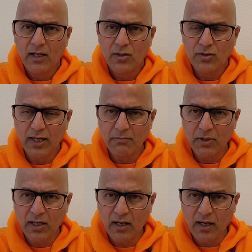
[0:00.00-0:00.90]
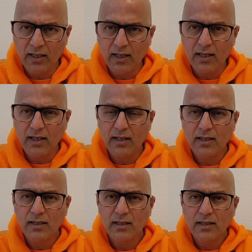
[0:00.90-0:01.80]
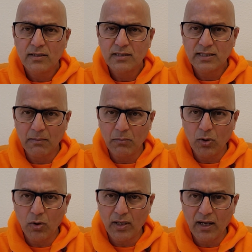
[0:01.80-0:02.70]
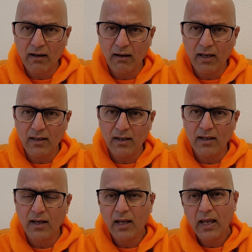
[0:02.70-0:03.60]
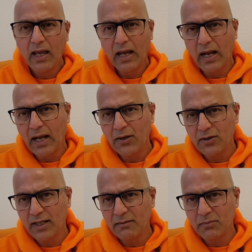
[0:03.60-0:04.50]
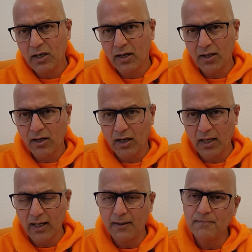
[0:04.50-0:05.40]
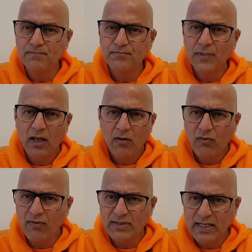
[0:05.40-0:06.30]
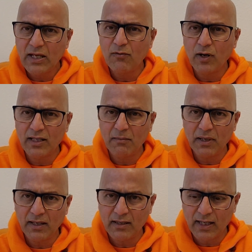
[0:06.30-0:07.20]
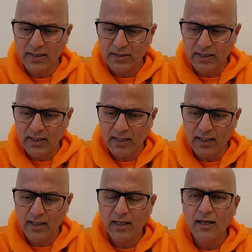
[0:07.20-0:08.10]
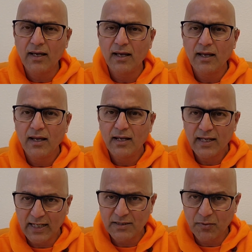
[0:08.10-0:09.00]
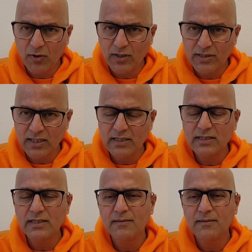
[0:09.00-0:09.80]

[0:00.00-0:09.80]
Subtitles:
Dharmakaya, Sambhogakaya, and Nirmanakaya. We will see what they mean as the text progresses.